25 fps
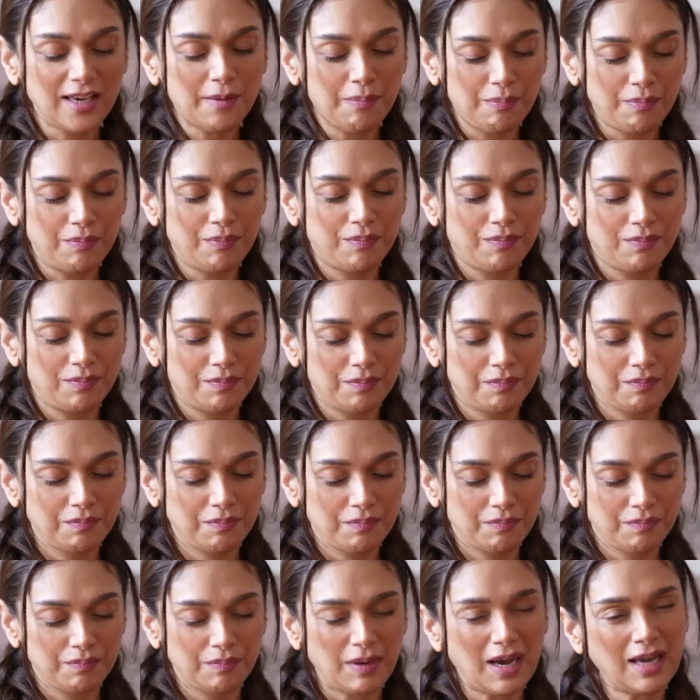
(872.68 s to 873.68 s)
sense yep. of...
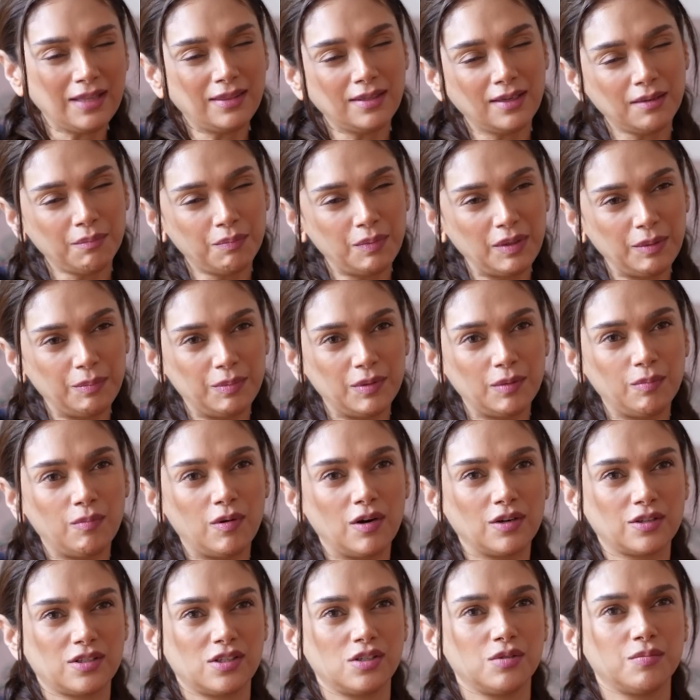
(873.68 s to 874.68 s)
Um, I think people
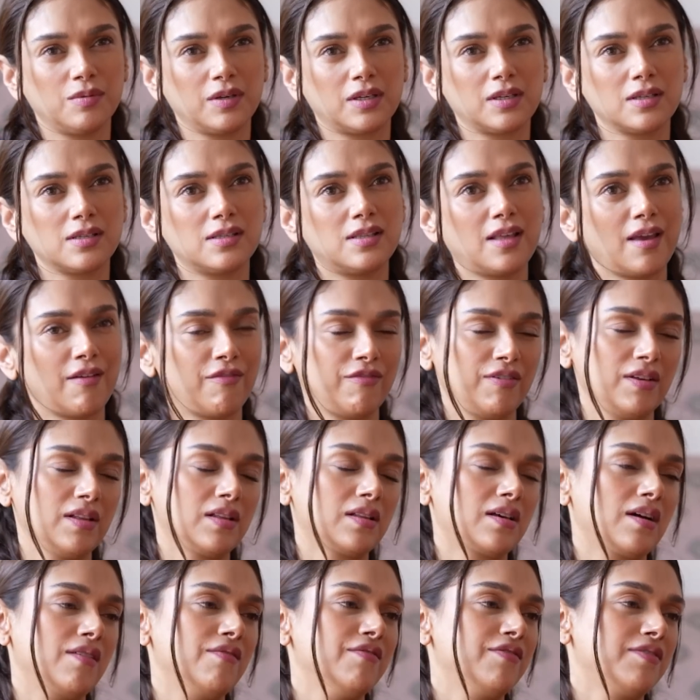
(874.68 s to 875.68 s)
box you because they
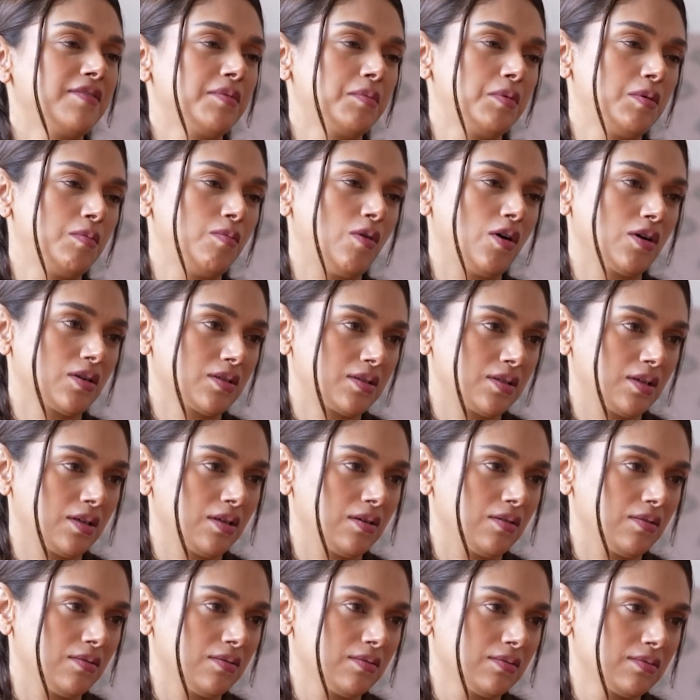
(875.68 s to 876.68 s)
feel comfortable boxing
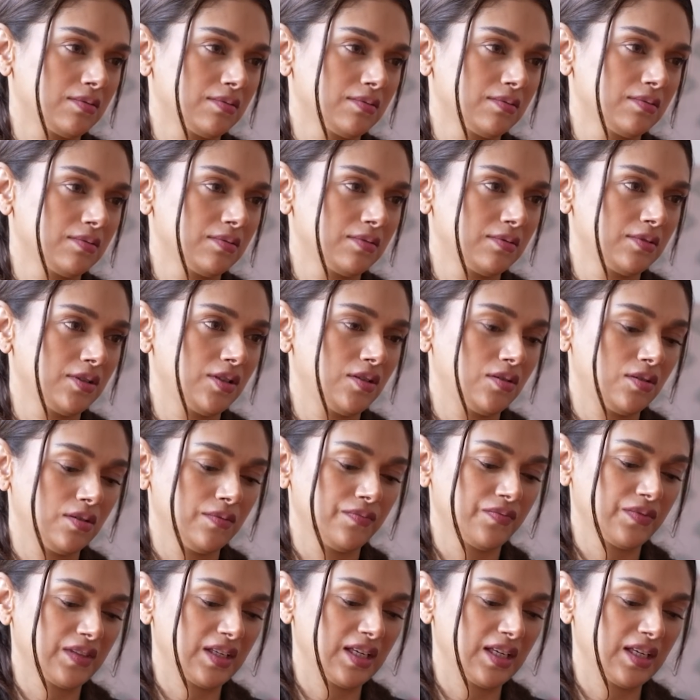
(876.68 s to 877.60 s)
you. You know,